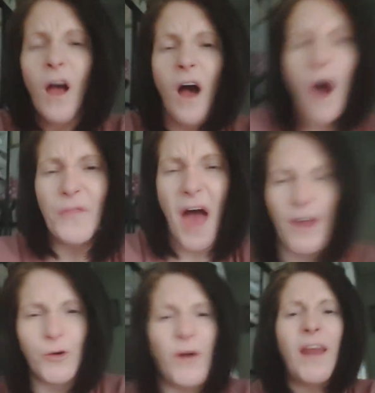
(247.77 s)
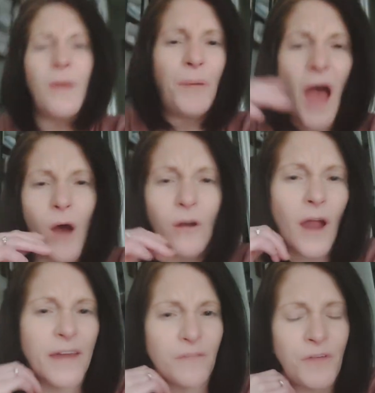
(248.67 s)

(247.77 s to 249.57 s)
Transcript: oh that gritty powder i can